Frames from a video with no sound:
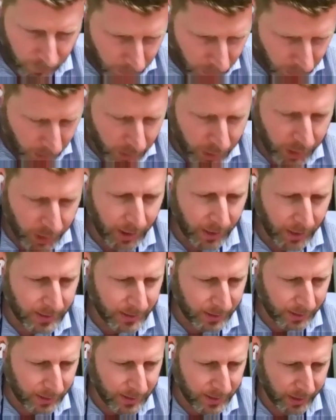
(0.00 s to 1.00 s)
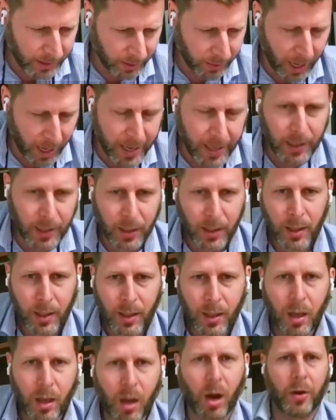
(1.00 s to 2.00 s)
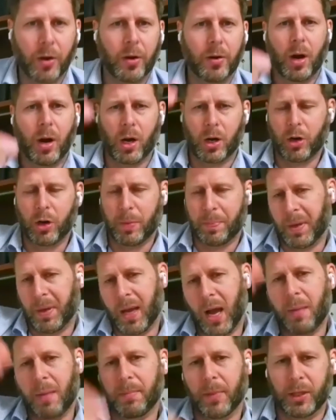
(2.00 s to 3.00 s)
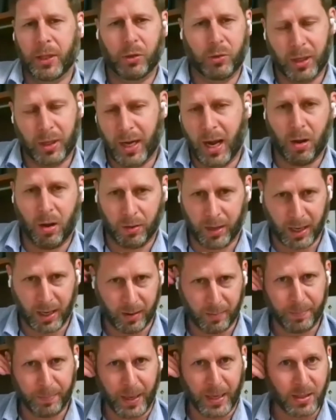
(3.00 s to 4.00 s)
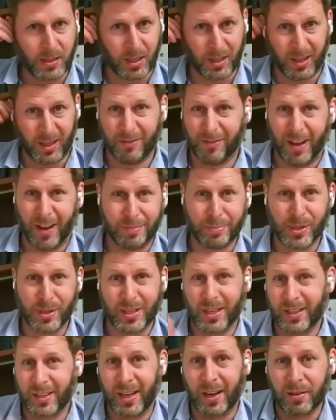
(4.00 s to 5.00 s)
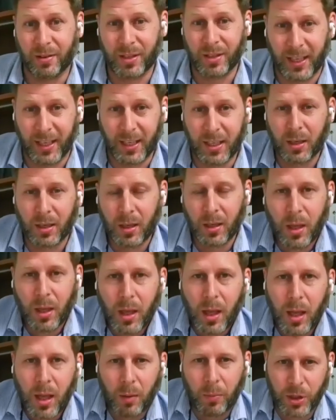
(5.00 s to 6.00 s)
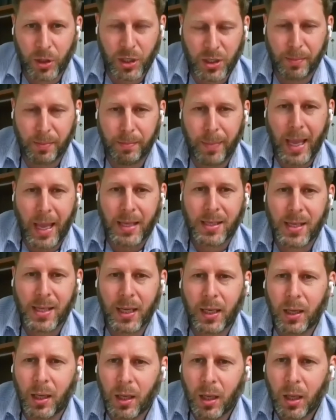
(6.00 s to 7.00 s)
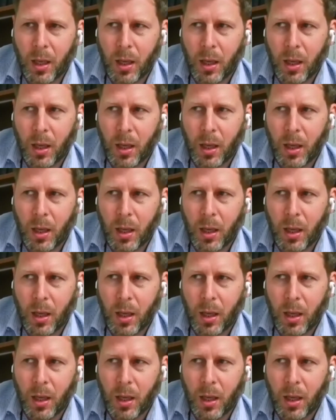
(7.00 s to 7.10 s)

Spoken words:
GICs and the like, are creeping up. Like you can now get basically a 5% guaranteed, which is amazing.